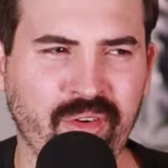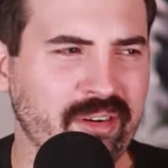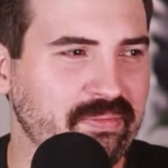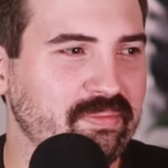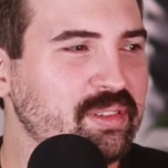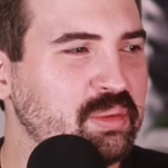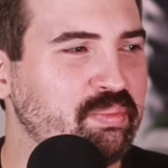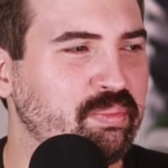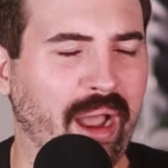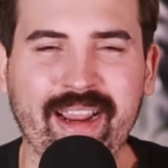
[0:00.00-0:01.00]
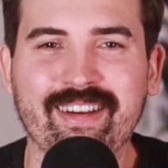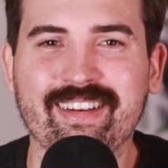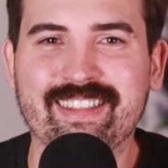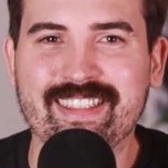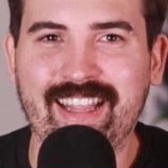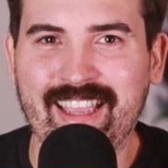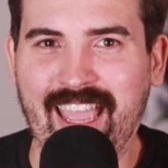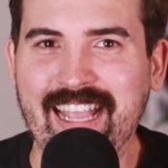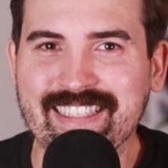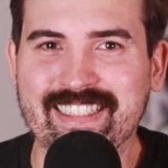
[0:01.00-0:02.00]
Or spiders and like
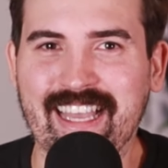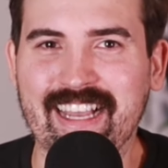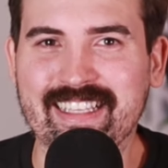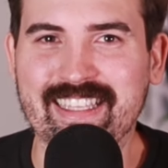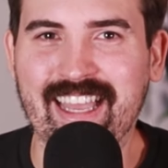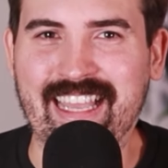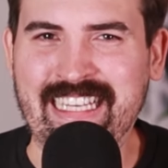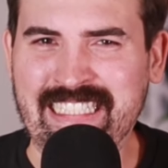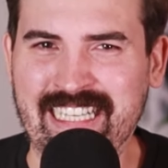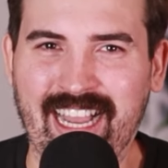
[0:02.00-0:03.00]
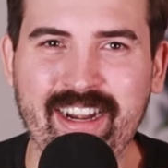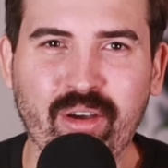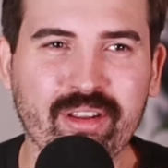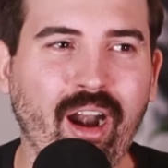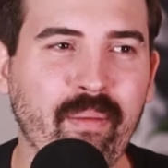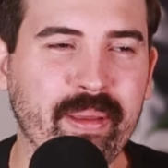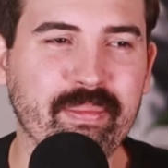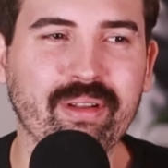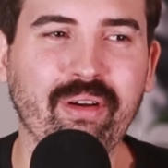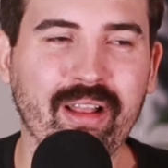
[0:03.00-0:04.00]
insects. Like I know there are
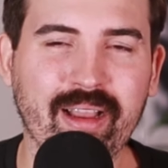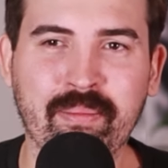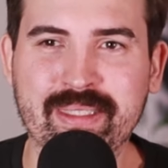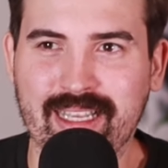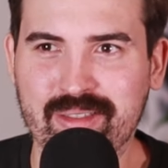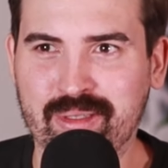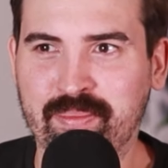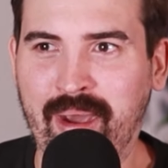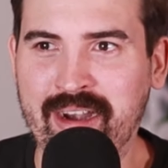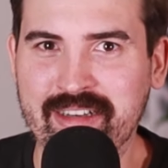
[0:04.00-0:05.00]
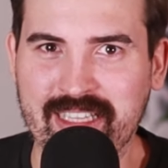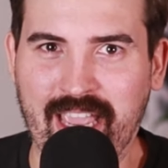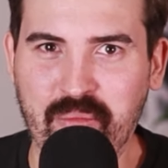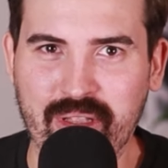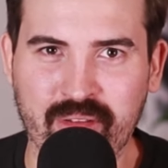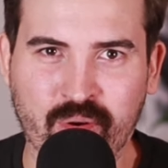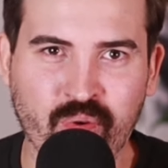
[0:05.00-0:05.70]
people who are like obsessed with spiders and will